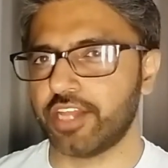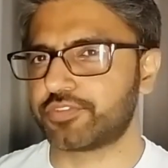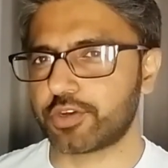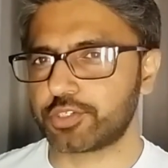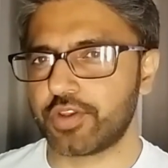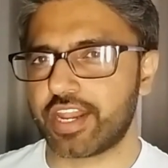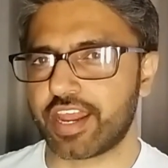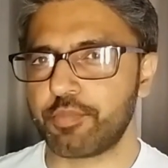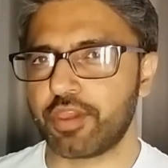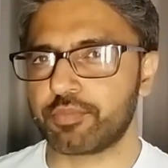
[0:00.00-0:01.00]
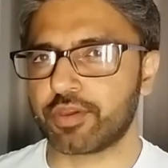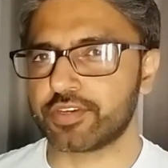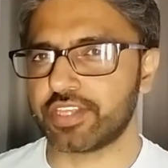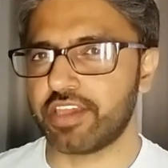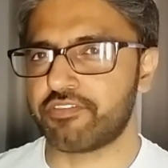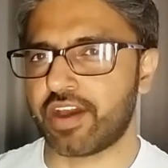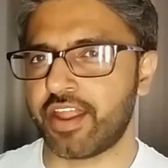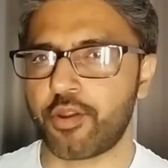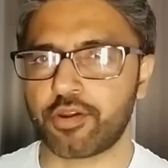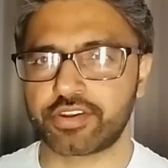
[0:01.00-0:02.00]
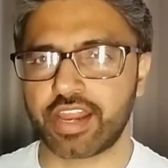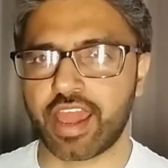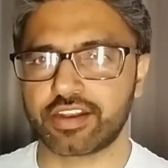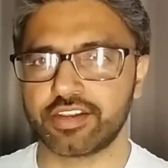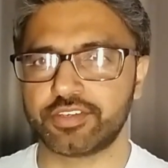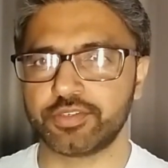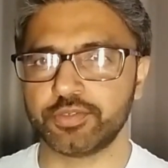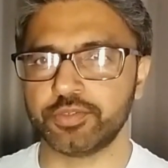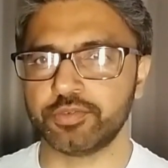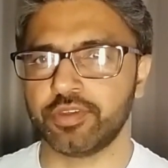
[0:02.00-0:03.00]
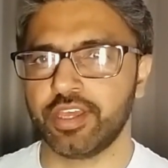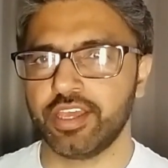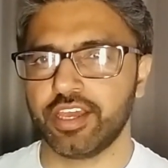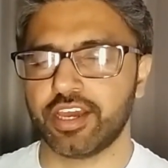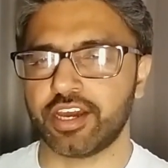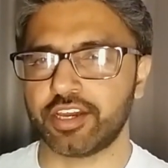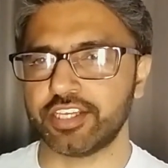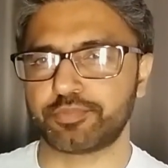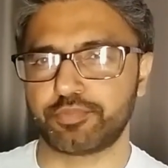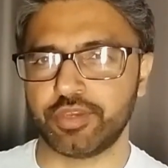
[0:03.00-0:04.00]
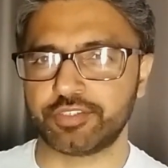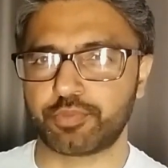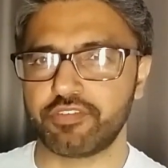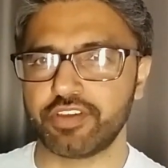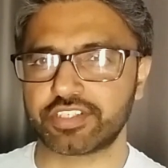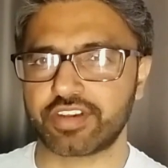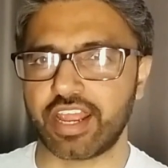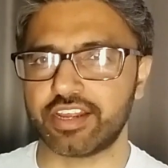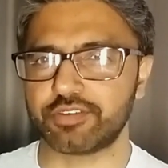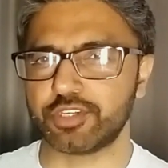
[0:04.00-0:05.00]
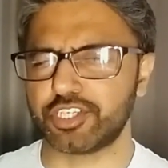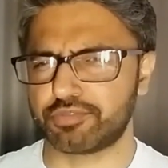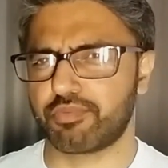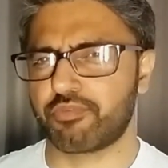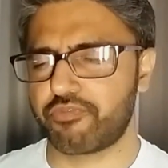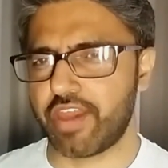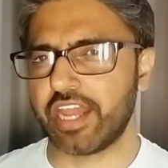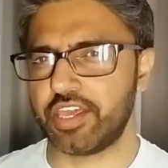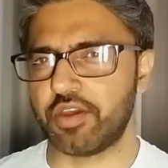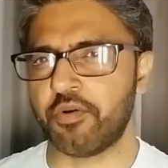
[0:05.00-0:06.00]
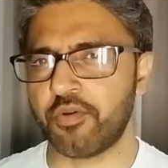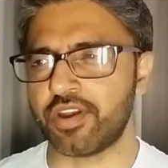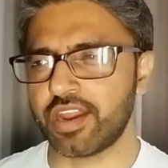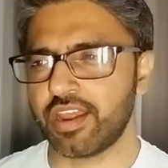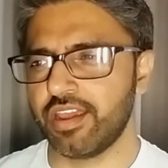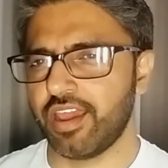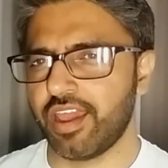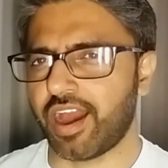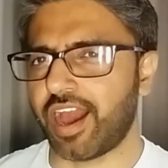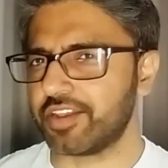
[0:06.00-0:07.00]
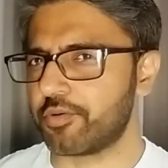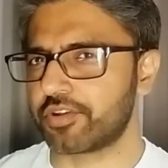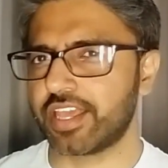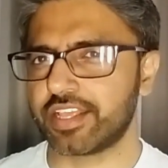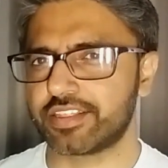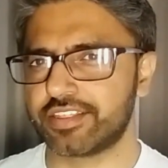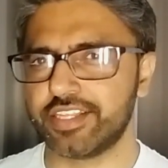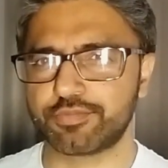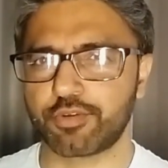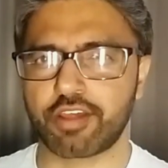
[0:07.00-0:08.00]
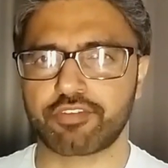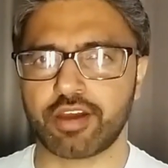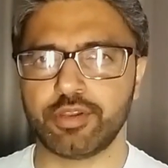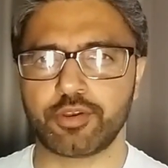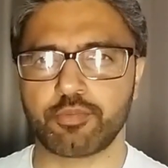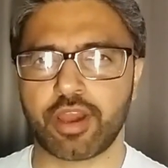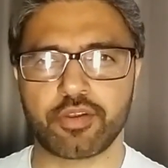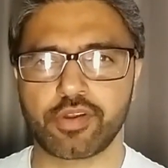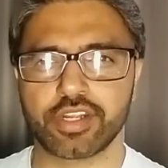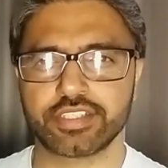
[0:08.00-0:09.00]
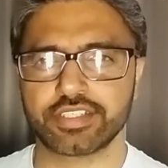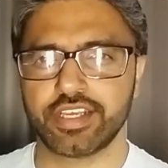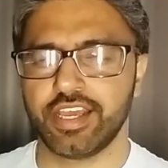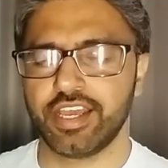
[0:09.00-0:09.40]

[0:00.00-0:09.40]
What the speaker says: It's fortunate timing, because if I had not reacted to his previous trailer, which is fairly old, I don't think this would have come into my notice.